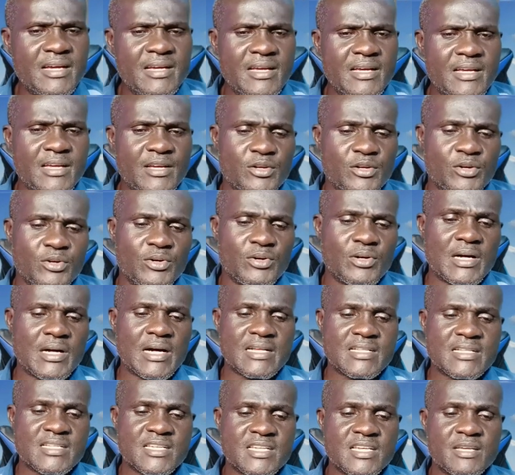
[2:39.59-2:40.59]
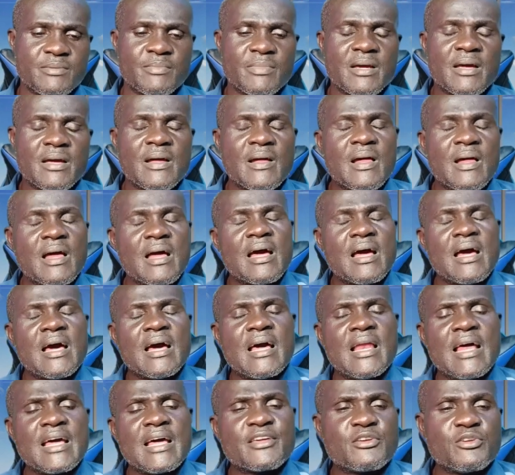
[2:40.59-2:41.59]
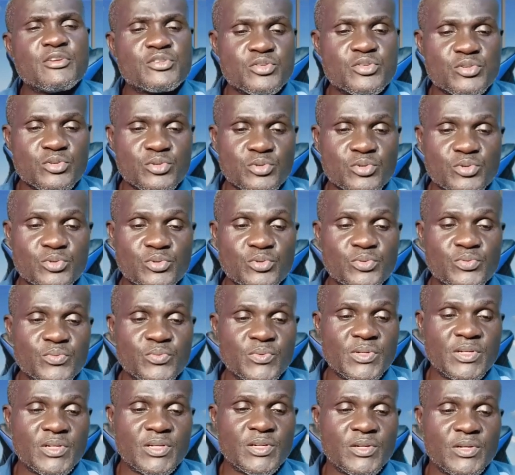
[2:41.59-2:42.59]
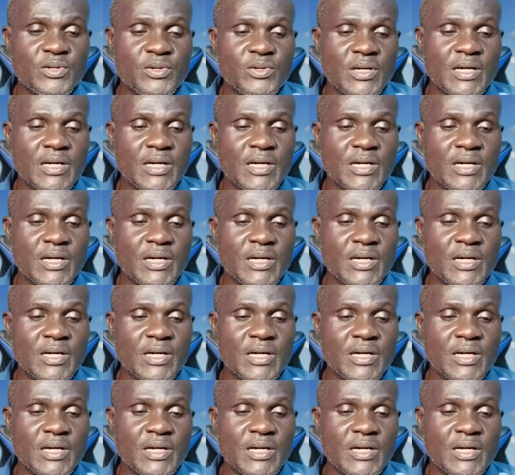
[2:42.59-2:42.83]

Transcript: you know, at him. I'd like you to, you know,